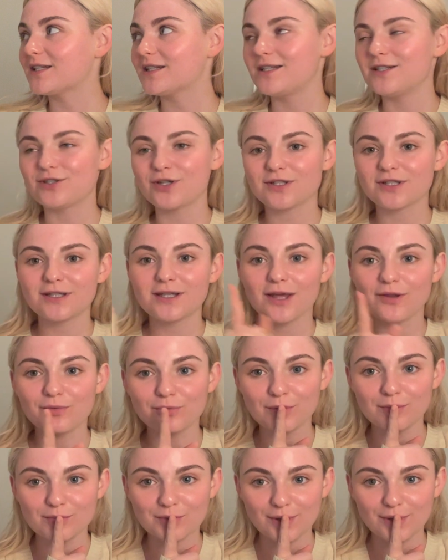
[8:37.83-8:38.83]
He's just in the other
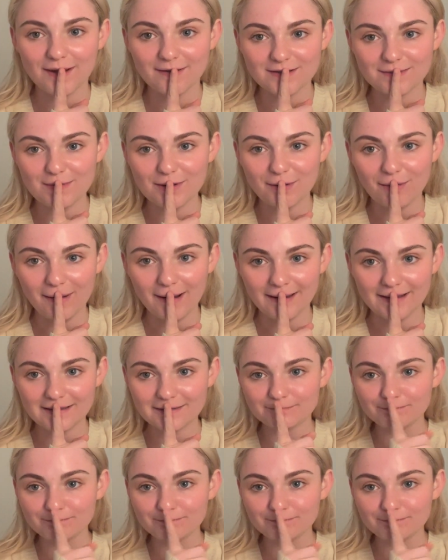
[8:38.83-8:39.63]
room, so I have to be quiet.